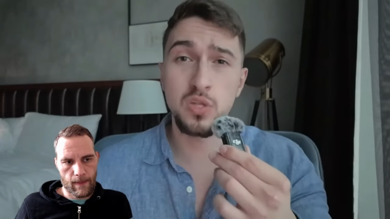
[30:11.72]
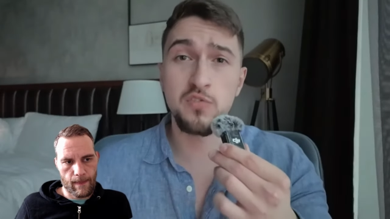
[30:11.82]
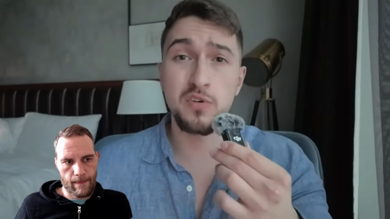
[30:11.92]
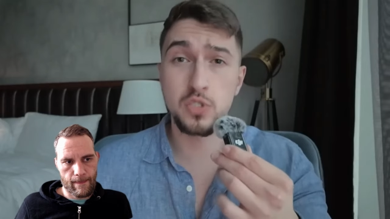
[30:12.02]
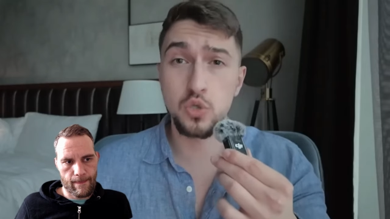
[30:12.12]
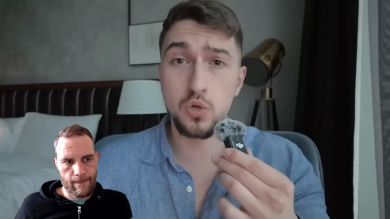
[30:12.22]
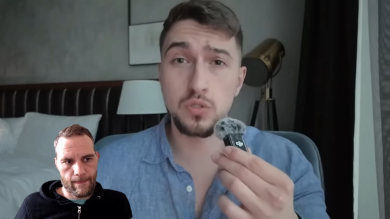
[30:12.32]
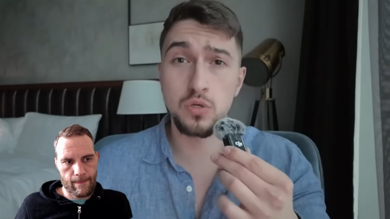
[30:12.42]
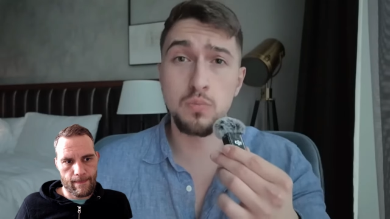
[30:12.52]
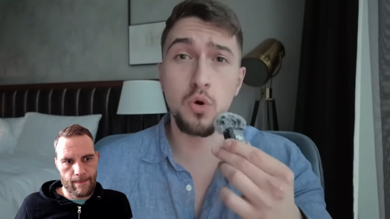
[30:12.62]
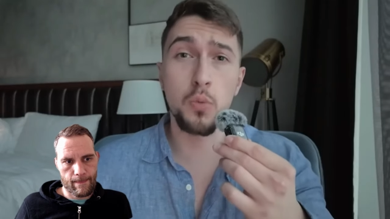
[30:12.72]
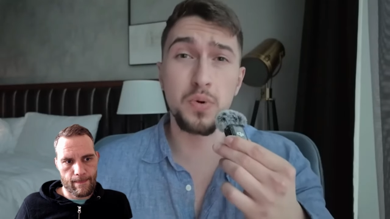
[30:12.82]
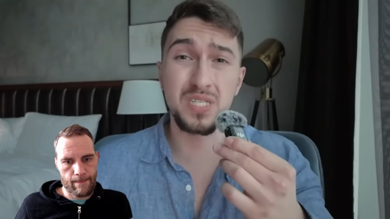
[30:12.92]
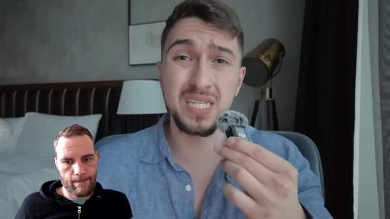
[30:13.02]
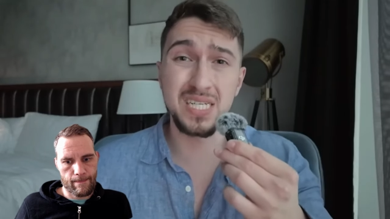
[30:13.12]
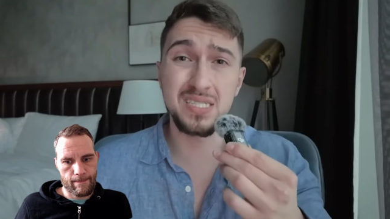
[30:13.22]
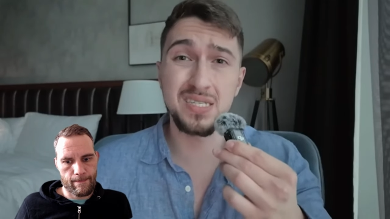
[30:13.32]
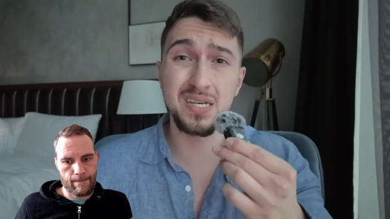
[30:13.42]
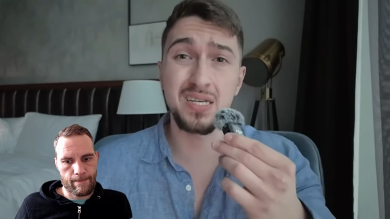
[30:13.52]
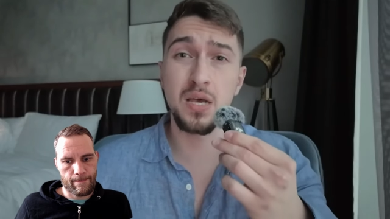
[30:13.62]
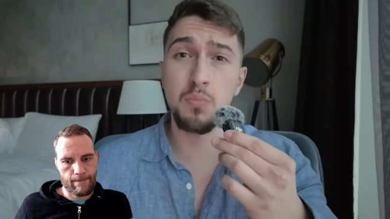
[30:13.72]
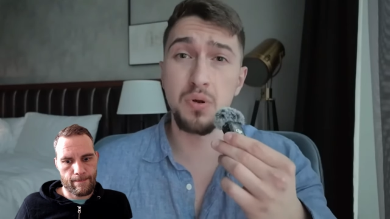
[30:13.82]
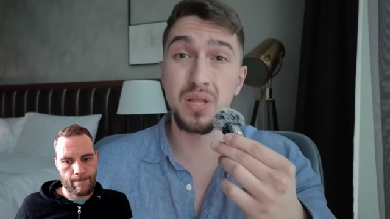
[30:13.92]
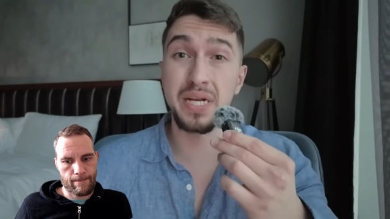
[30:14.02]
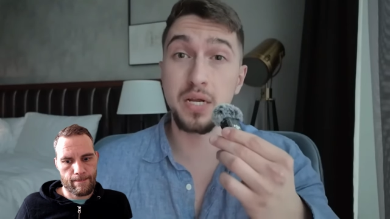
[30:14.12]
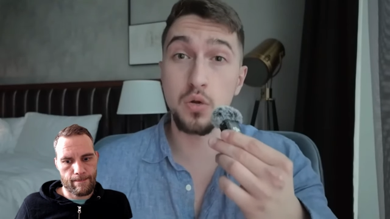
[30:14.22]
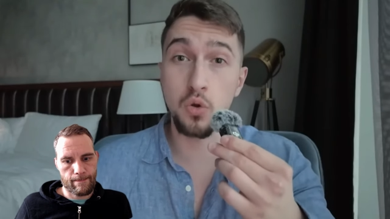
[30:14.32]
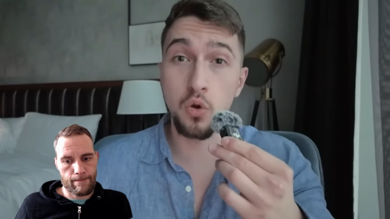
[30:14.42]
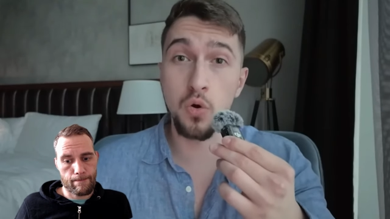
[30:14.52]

Speaker 1: is only for short-term opportunistic political